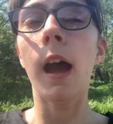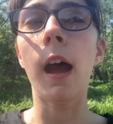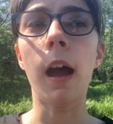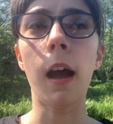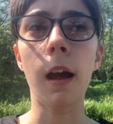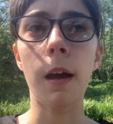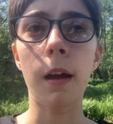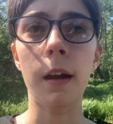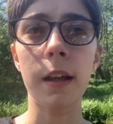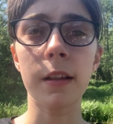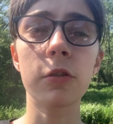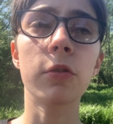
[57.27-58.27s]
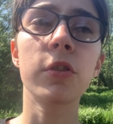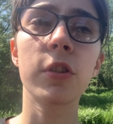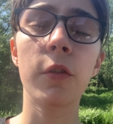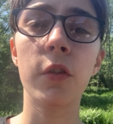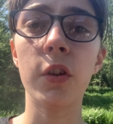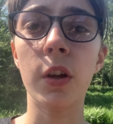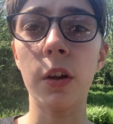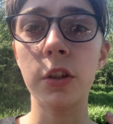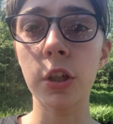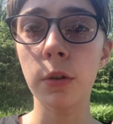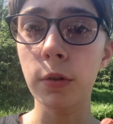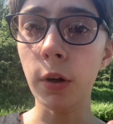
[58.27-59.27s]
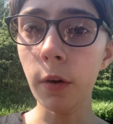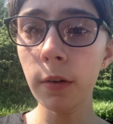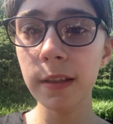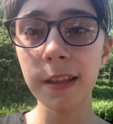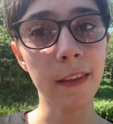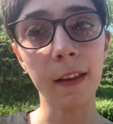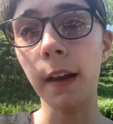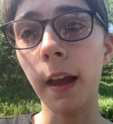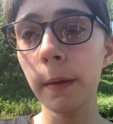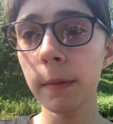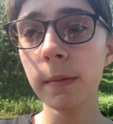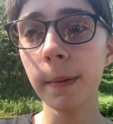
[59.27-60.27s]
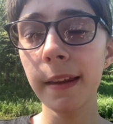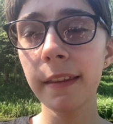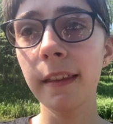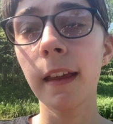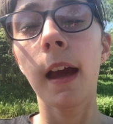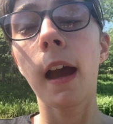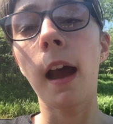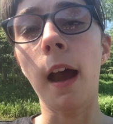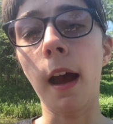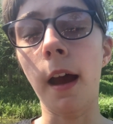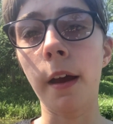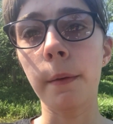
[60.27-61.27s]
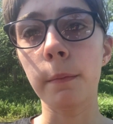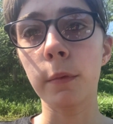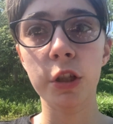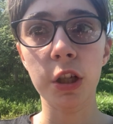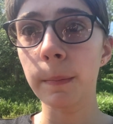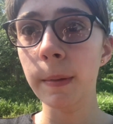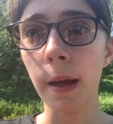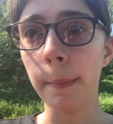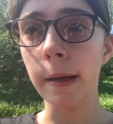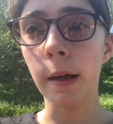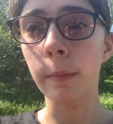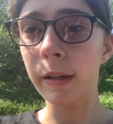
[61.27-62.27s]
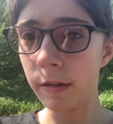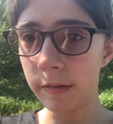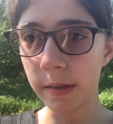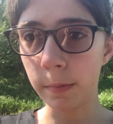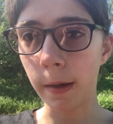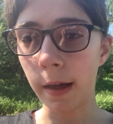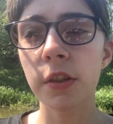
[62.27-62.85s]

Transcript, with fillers: There's also the two dogs that the guy was with were jumping up at our windows as well.